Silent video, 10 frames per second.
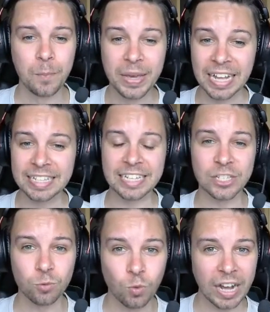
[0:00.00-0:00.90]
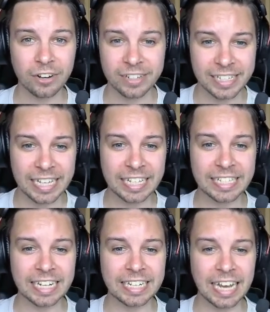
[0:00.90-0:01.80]
Miels is right on his
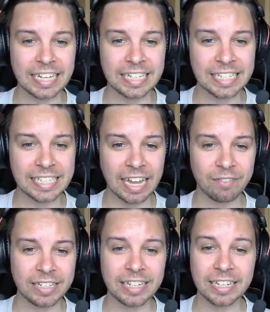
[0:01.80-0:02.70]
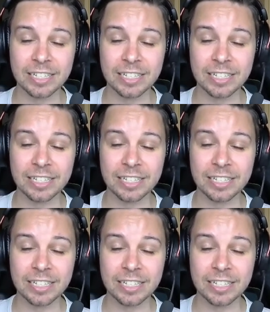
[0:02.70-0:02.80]
heels at 1970.